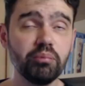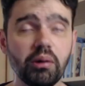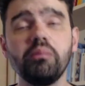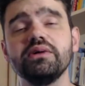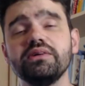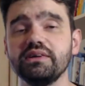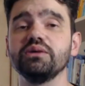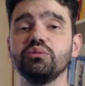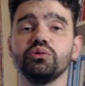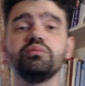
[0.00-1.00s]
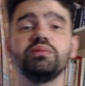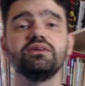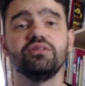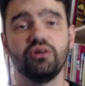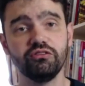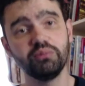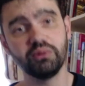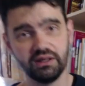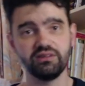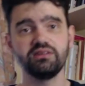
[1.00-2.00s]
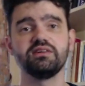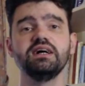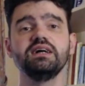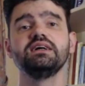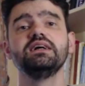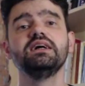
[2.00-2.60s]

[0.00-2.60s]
would probably still would be a driver, but as I say,